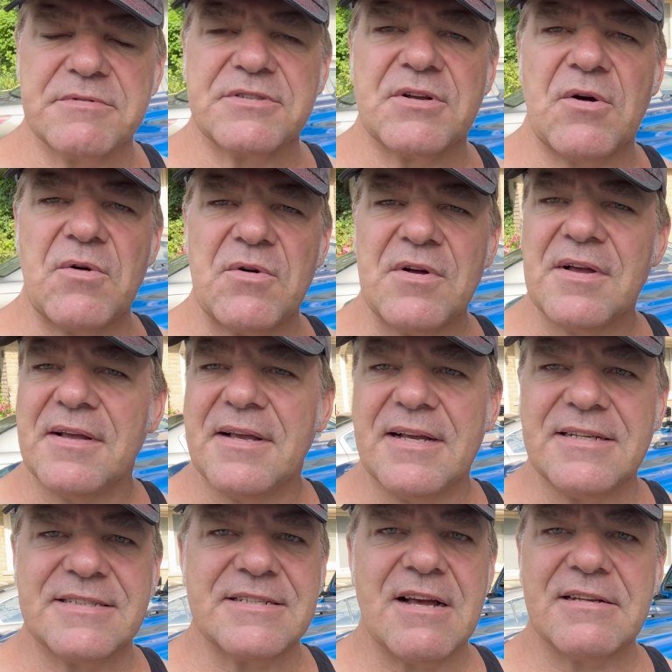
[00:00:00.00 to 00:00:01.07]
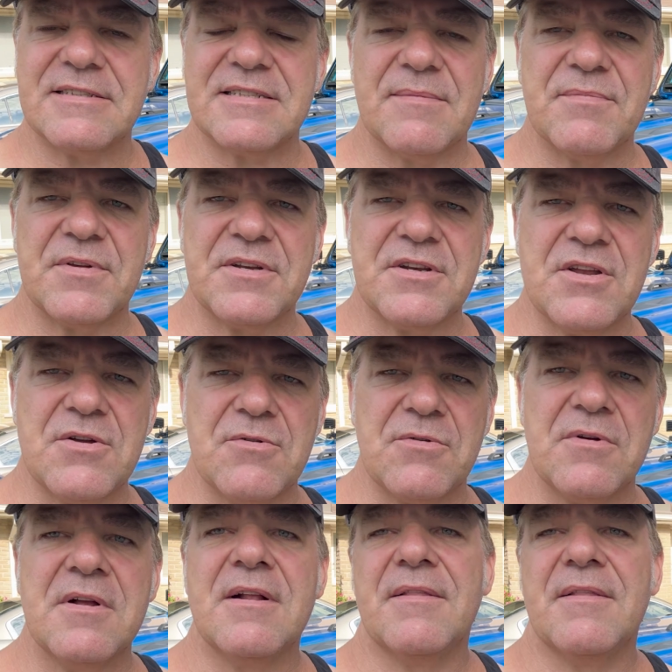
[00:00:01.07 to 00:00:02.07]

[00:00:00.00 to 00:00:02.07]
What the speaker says: So it's not something new.